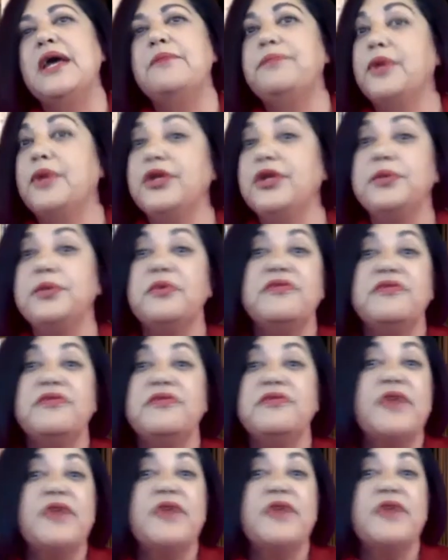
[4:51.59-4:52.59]
but you were
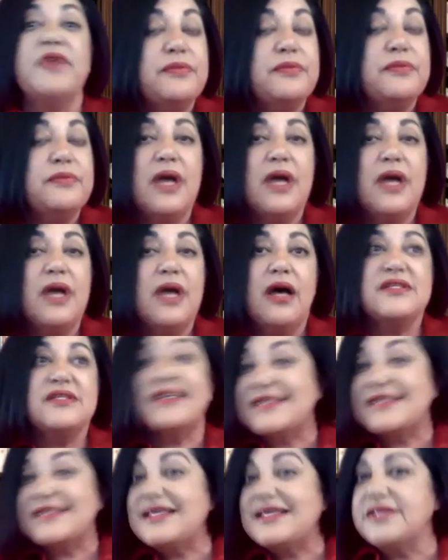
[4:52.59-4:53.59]
very
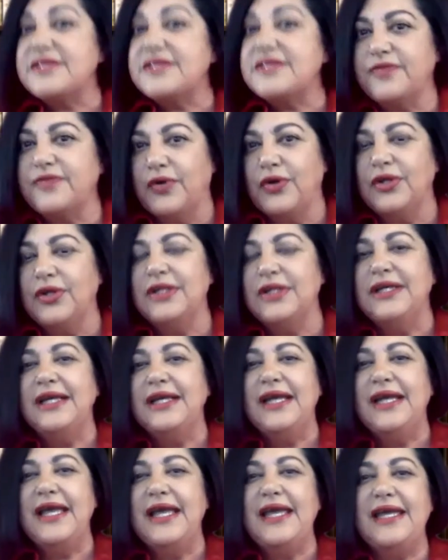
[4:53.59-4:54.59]
successful
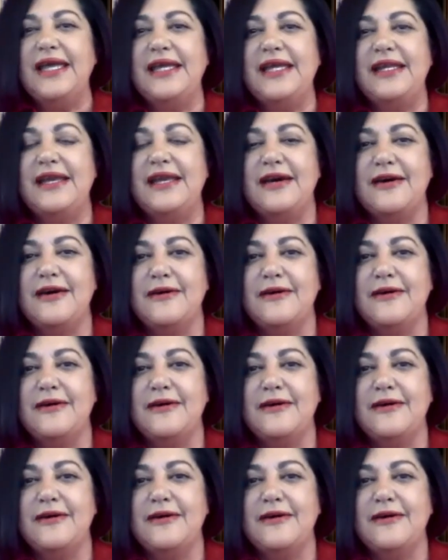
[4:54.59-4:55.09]
in